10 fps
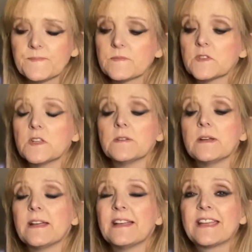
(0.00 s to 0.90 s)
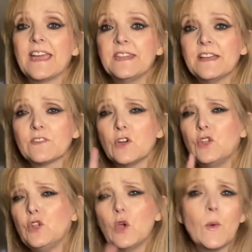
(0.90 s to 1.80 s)
so again, I've got
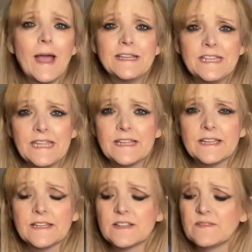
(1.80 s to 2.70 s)
no idea.